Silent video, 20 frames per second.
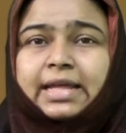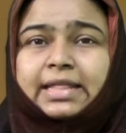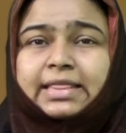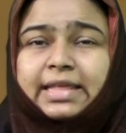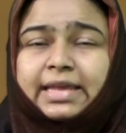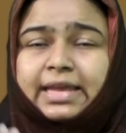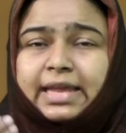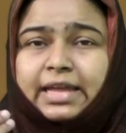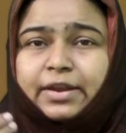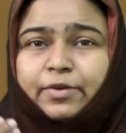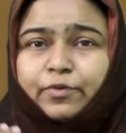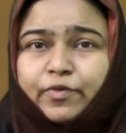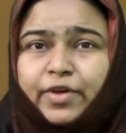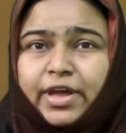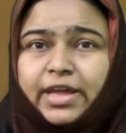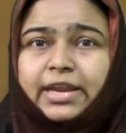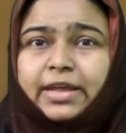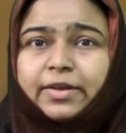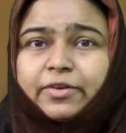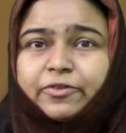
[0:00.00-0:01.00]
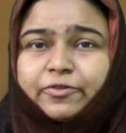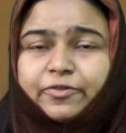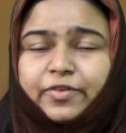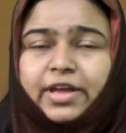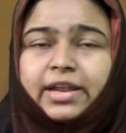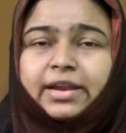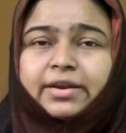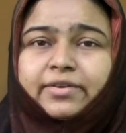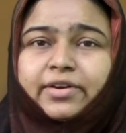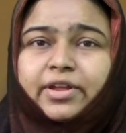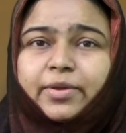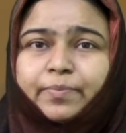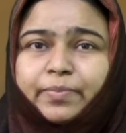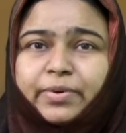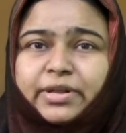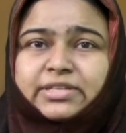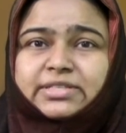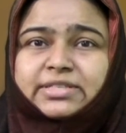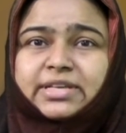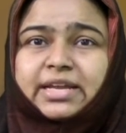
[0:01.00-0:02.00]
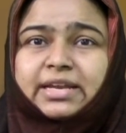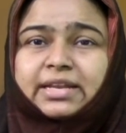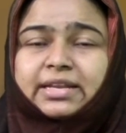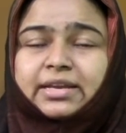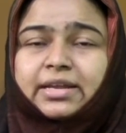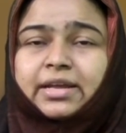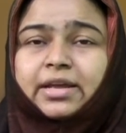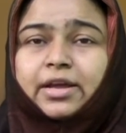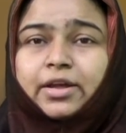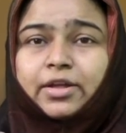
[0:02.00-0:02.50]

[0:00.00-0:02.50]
they can very well represent